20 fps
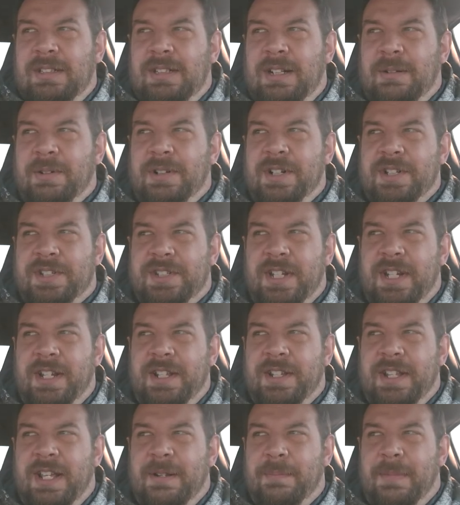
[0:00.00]
I'm going to say
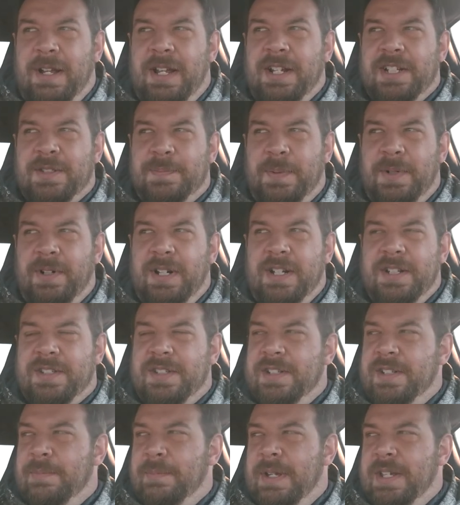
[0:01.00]
that my experience
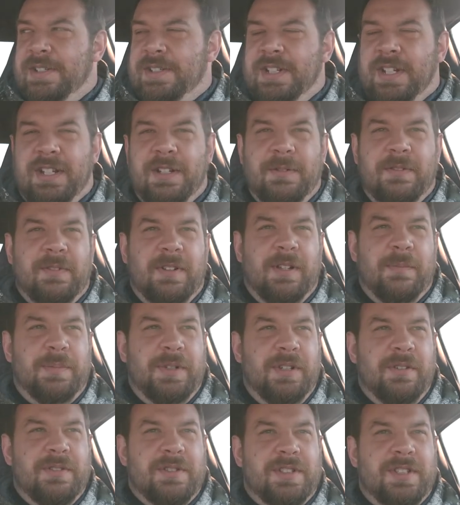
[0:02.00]
in domestic
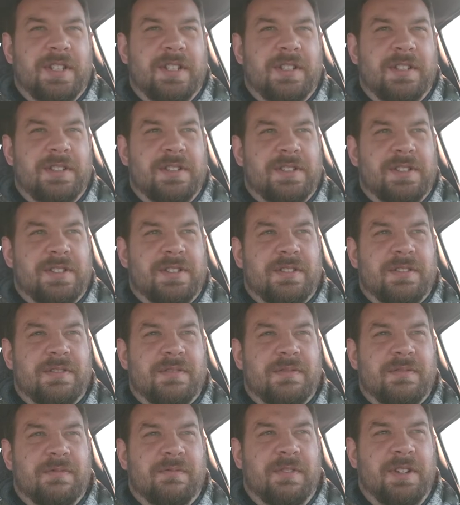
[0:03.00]
abuse is
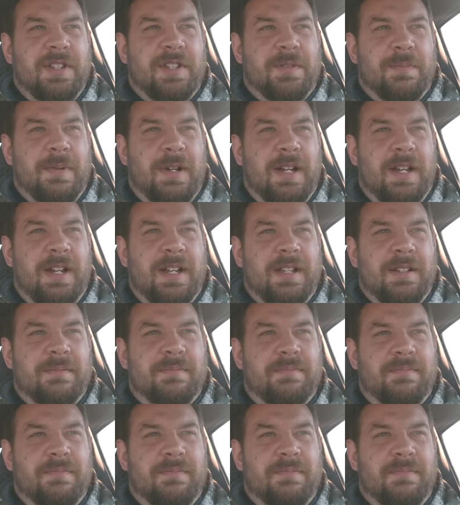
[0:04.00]
with my